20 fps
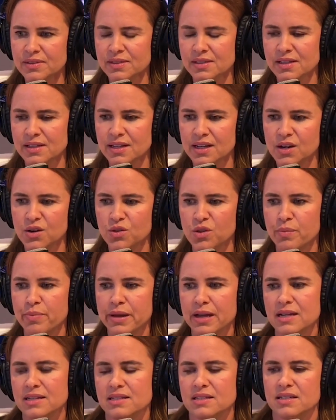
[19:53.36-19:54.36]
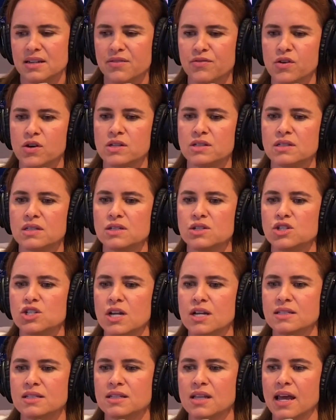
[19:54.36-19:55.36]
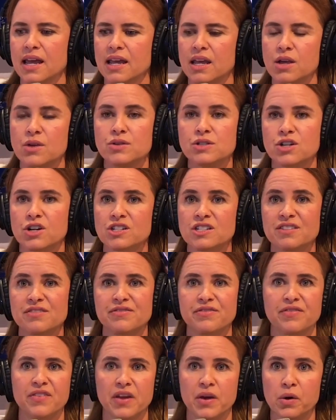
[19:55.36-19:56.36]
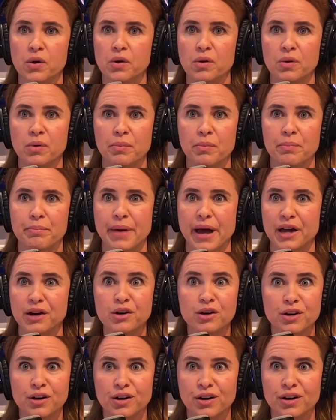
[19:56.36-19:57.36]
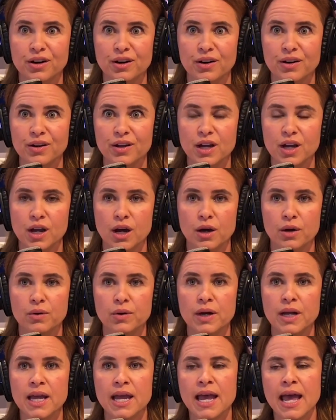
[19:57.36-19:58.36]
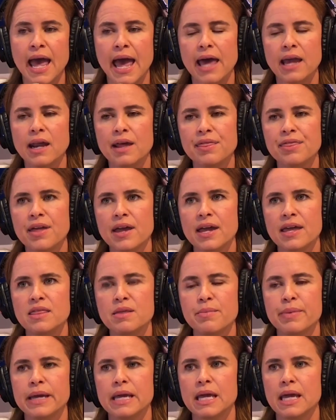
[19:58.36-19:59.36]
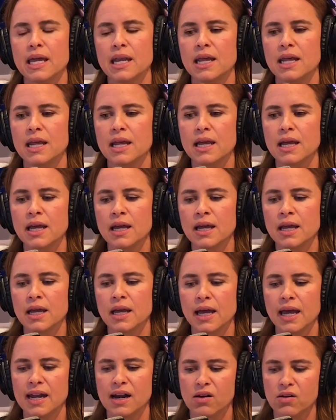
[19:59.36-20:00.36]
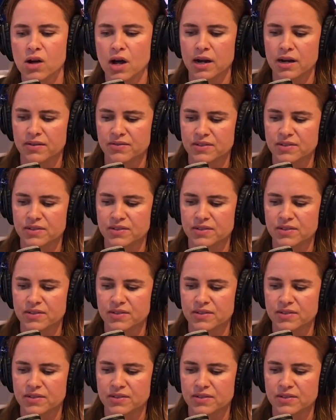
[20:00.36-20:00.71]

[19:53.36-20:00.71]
the biggest difference is just like you start to feel better, And I think in the beginning, and I'll kind of